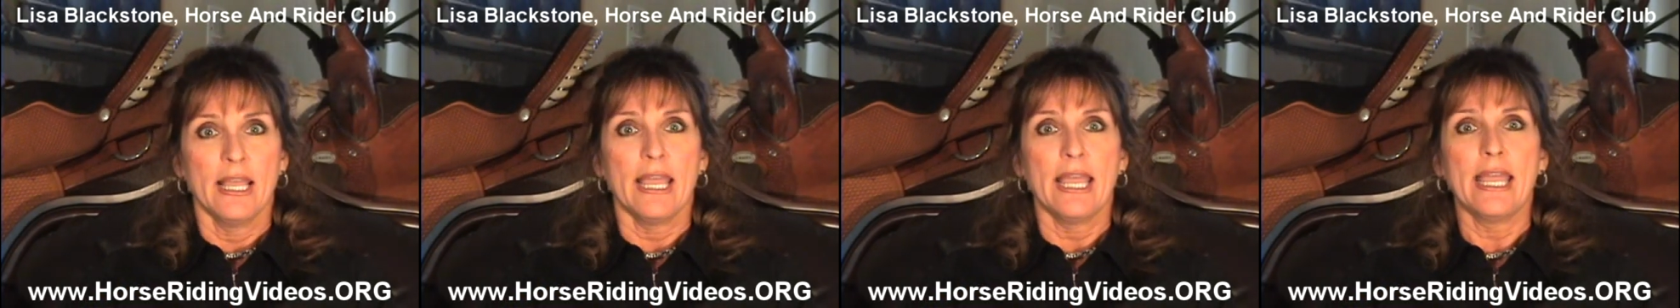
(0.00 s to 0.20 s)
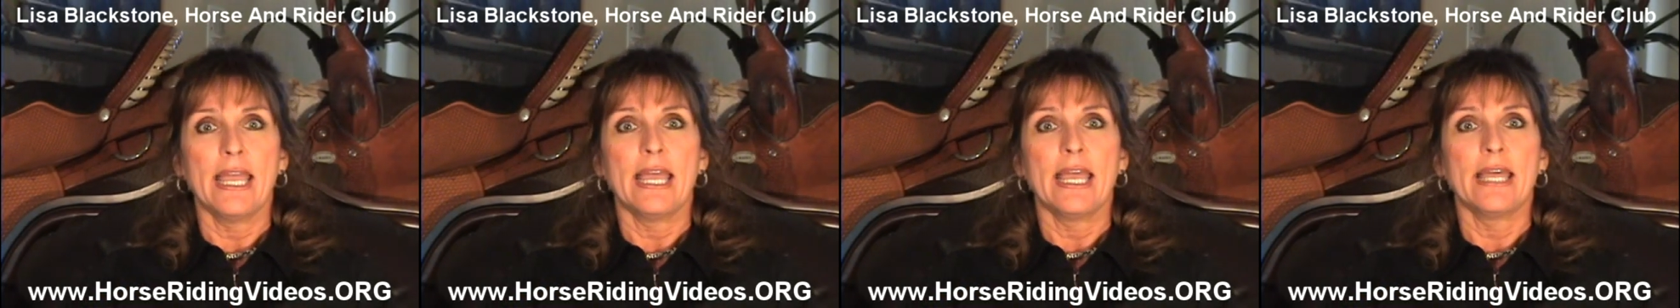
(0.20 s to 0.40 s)

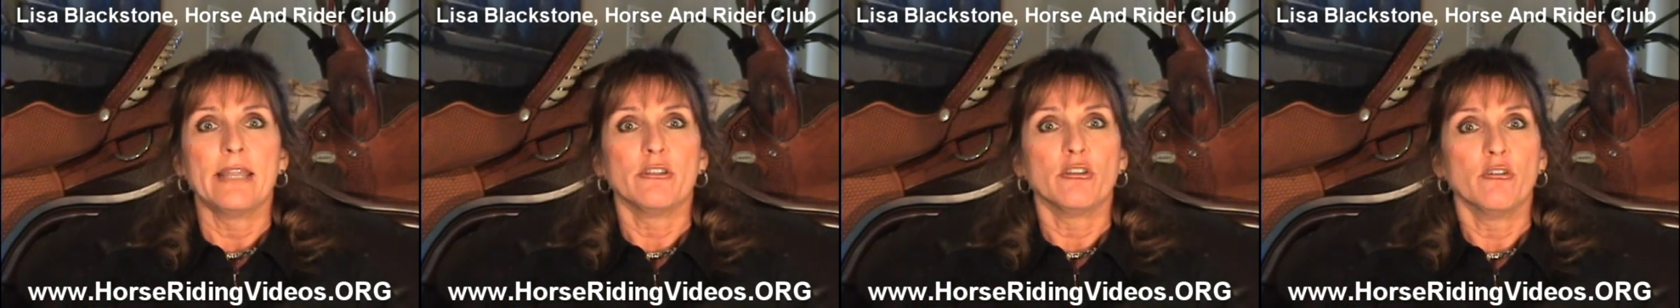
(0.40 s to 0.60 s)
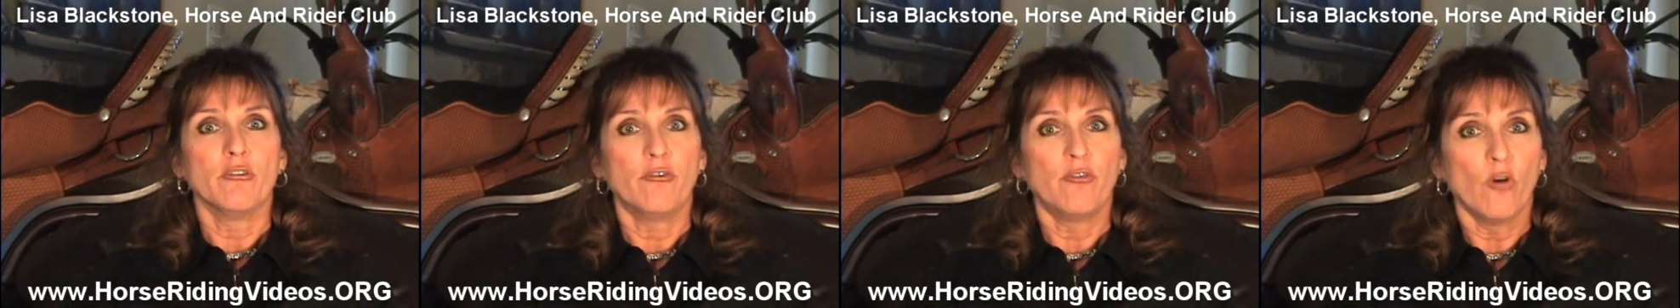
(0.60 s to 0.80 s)
and
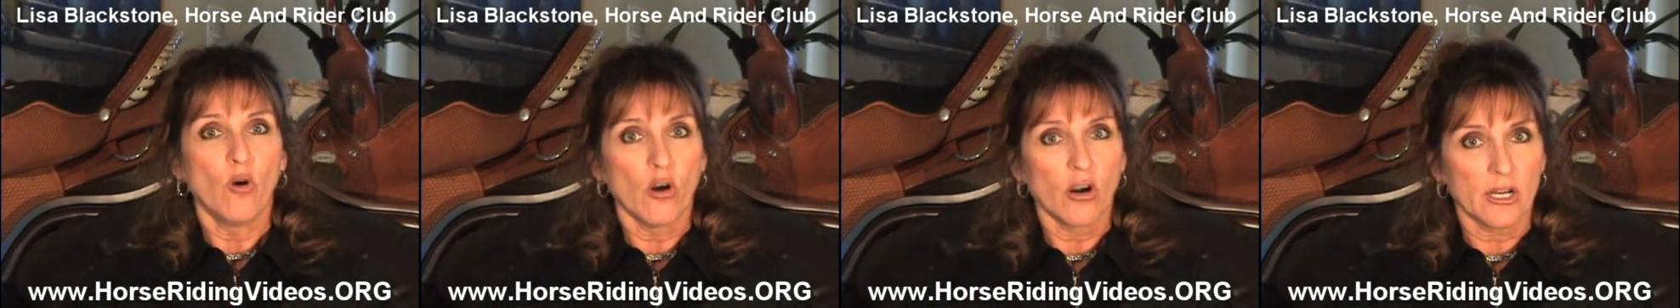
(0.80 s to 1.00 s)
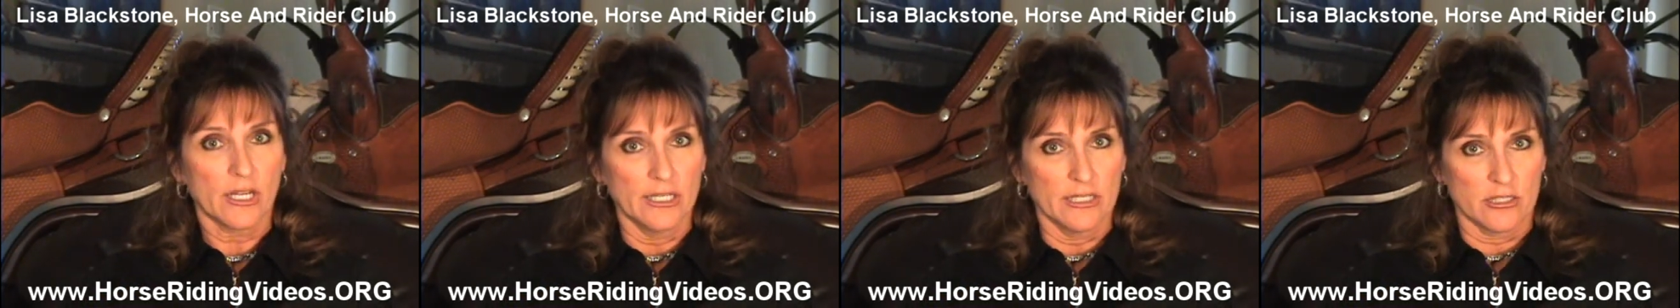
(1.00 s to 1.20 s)
the
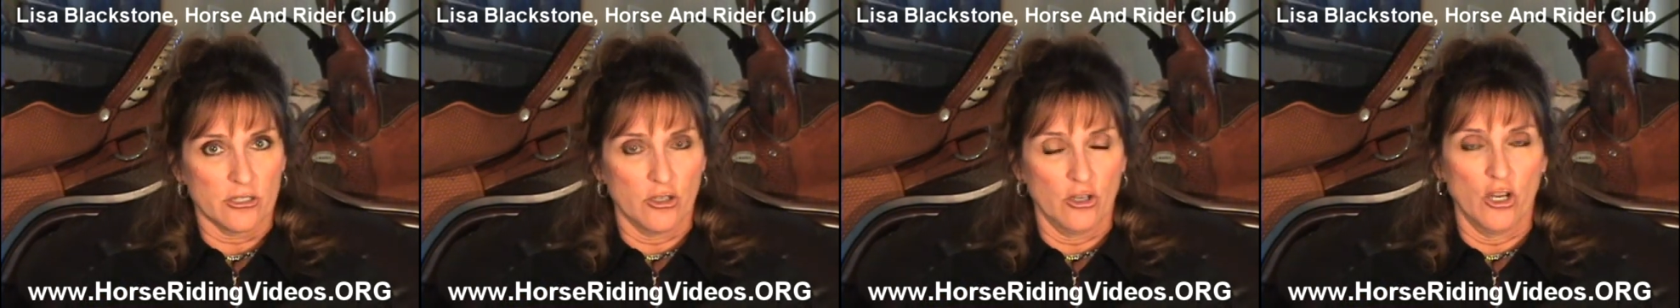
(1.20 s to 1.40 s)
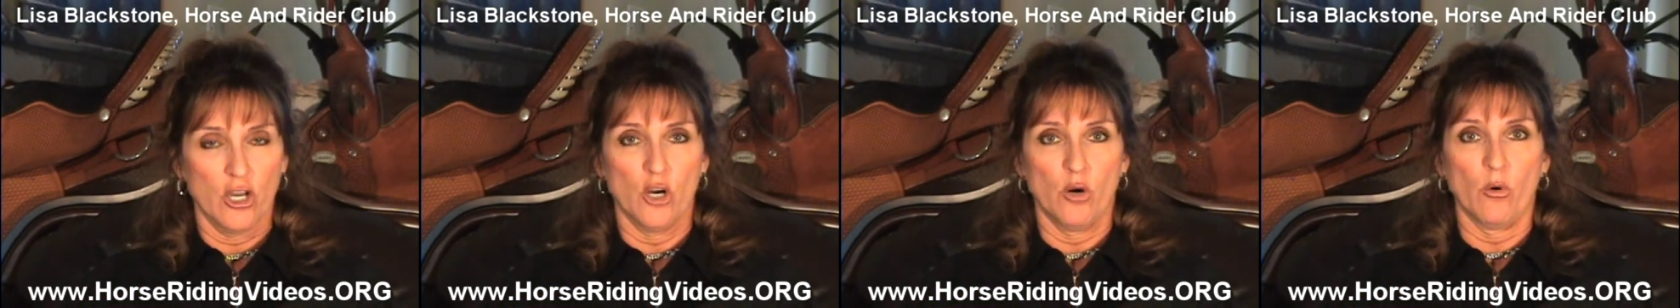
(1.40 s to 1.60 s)
fork is
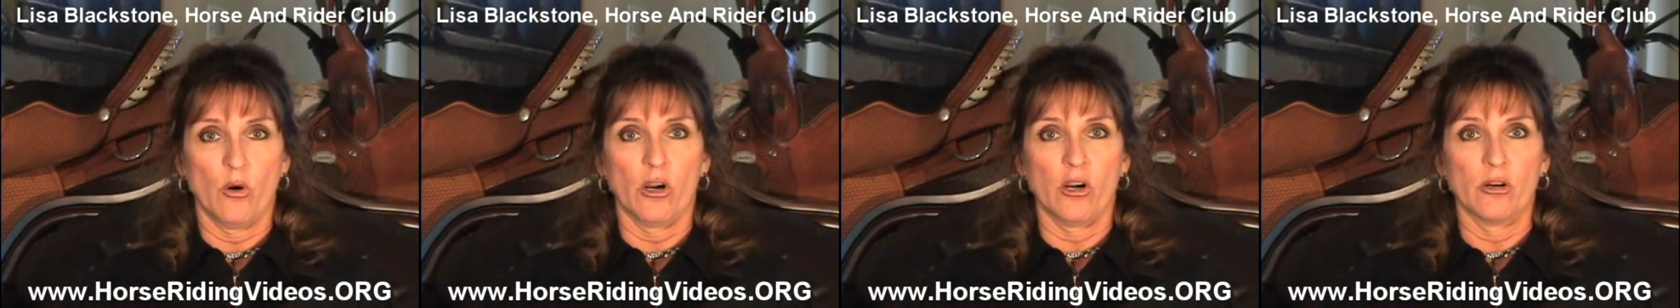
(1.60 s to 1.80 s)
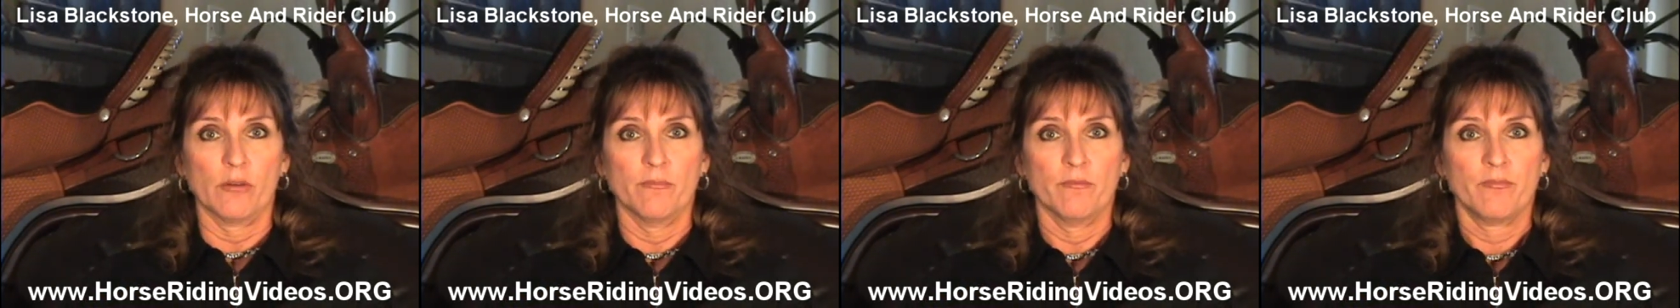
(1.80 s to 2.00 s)

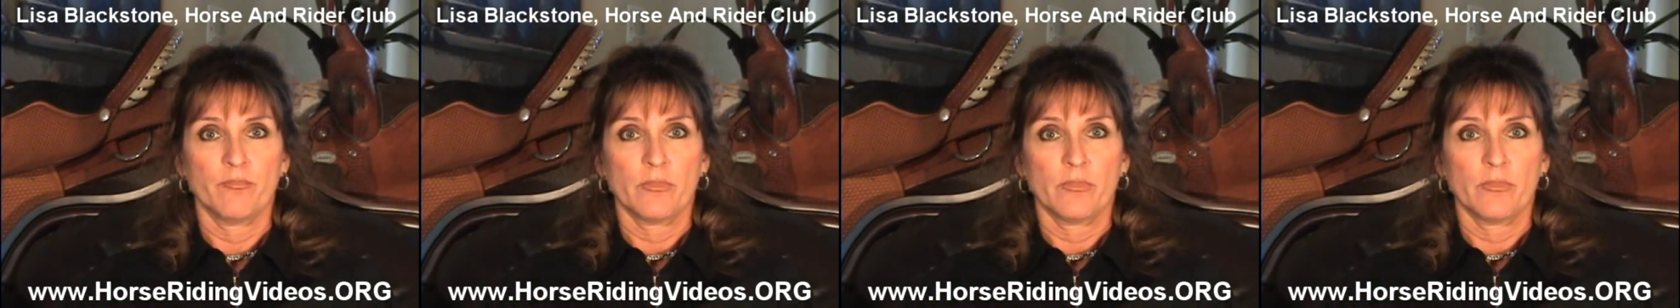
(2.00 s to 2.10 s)
lower.